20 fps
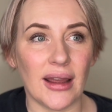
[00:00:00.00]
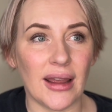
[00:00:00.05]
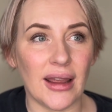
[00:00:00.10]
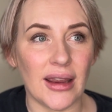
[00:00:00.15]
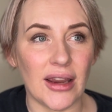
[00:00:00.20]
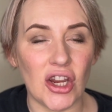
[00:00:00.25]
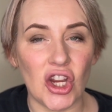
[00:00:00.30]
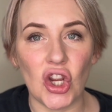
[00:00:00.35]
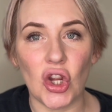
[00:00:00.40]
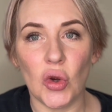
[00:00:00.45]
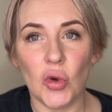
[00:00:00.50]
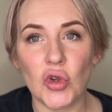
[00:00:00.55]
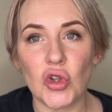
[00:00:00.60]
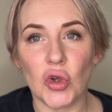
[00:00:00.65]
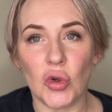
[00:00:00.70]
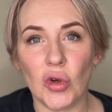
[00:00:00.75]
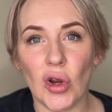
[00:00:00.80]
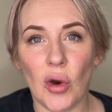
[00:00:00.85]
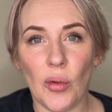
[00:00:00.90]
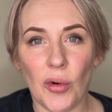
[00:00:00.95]
you
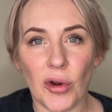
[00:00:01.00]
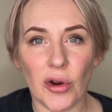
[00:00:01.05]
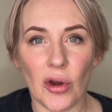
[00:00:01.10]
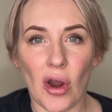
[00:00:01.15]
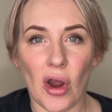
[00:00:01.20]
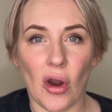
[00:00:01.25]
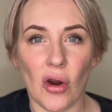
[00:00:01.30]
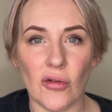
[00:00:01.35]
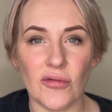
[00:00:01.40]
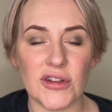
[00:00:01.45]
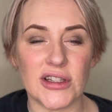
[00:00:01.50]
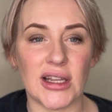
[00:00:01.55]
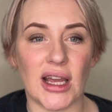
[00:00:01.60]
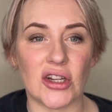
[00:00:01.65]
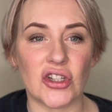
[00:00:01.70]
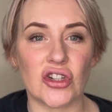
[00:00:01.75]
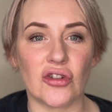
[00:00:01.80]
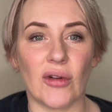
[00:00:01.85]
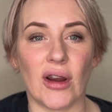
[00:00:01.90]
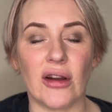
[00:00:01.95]
do not want to
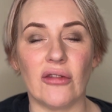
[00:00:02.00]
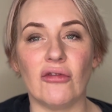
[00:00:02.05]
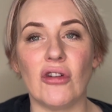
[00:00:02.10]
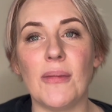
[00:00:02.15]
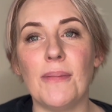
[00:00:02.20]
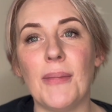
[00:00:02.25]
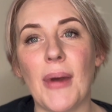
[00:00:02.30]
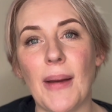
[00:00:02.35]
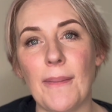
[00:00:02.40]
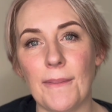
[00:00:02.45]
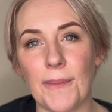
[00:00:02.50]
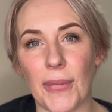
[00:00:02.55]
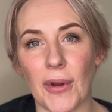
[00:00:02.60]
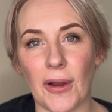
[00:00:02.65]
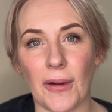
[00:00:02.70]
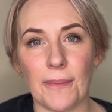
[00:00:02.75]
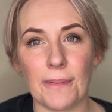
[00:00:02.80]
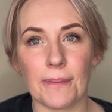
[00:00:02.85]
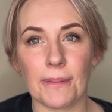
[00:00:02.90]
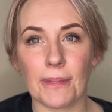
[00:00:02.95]
oversaturate.
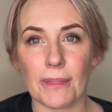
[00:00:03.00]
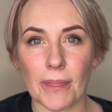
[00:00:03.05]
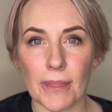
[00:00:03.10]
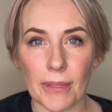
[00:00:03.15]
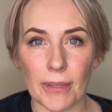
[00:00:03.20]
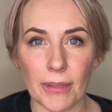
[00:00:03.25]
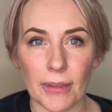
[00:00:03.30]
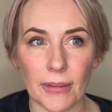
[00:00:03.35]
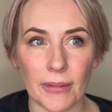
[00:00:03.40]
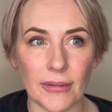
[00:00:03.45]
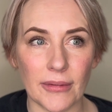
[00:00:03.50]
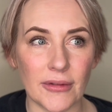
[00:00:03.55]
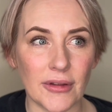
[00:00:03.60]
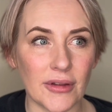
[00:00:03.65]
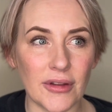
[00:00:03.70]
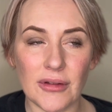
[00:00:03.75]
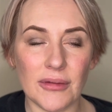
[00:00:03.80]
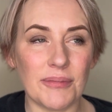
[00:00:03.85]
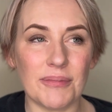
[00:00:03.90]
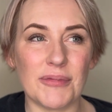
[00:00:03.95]
Remember,
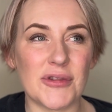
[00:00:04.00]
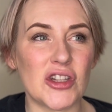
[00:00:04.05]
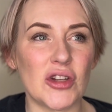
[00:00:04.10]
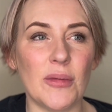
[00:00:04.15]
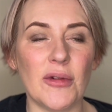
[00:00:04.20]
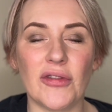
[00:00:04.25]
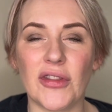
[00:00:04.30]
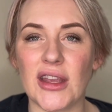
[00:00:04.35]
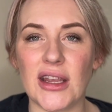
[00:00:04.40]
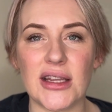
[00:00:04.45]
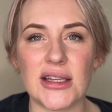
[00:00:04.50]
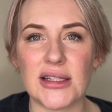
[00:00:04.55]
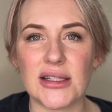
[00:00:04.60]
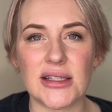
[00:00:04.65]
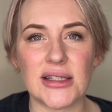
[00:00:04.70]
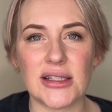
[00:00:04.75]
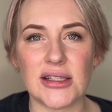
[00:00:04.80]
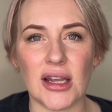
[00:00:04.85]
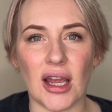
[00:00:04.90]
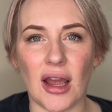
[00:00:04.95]
some of
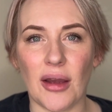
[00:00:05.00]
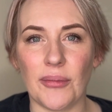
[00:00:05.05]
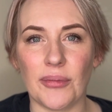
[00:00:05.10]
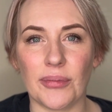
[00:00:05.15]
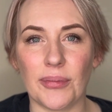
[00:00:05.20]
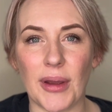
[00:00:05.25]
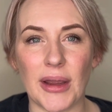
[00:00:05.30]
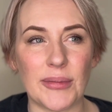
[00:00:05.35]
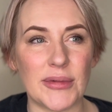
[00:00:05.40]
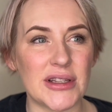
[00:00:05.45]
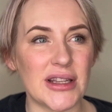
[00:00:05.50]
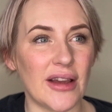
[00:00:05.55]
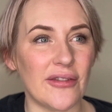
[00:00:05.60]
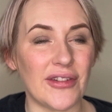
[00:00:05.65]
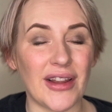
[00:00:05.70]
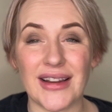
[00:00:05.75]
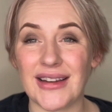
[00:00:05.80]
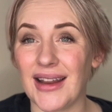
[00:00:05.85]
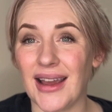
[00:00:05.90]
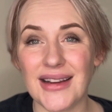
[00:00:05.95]
these pigments have
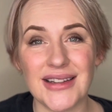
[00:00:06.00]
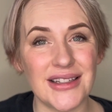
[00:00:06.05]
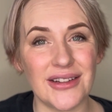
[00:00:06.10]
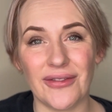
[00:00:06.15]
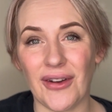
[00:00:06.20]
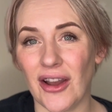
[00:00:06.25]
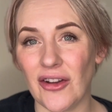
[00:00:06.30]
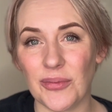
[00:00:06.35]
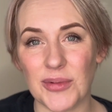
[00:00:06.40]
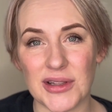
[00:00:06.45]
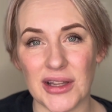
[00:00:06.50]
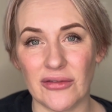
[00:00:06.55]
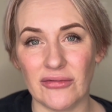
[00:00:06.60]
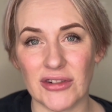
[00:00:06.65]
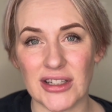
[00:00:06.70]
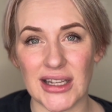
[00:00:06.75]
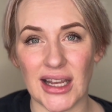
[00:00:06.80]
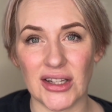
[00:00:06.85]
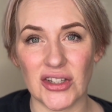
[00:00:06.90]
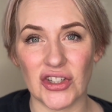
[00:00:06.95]
like 95%
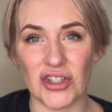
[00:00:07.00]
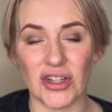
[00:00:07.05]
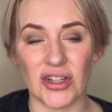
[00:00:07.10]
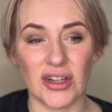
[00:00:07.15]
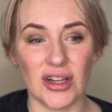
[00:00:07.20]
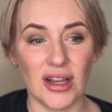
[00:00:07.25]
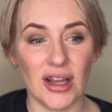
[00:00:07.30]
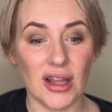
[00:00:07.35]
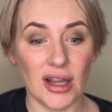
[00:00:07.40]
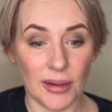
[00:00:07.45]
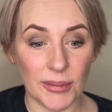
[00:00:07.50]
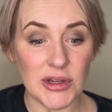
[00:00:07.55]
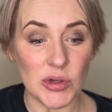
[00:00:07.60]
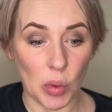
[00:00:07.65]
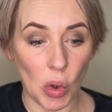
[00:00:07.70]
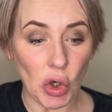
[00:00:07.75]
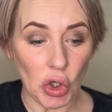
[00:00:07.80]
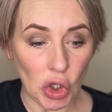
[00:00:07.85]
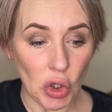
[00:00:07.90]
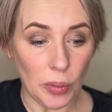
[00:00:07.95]
retention. That means
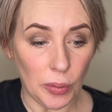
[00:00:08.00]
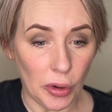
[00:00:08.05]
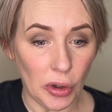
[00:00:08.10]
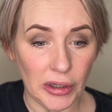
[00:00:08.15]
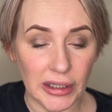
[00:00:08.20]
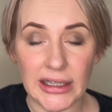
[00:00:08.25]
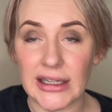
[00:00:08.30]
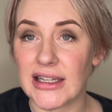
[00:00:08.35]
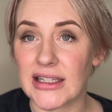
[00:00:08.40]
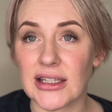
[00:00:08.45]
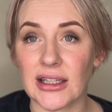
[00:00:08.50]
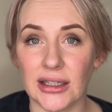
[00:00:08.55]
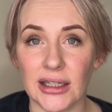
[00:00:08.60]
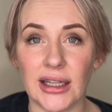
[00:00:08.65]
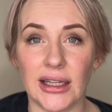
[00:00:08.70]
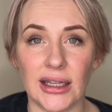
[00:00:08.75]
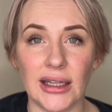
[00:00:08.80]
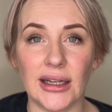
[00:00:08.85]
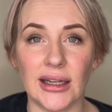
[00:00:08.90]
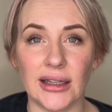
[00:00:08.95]
what you put in is going to
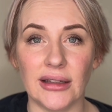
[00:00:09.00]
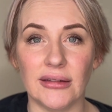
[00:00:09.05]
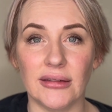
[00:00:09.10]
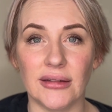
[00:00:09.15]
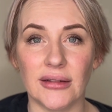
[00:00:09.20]
heal in.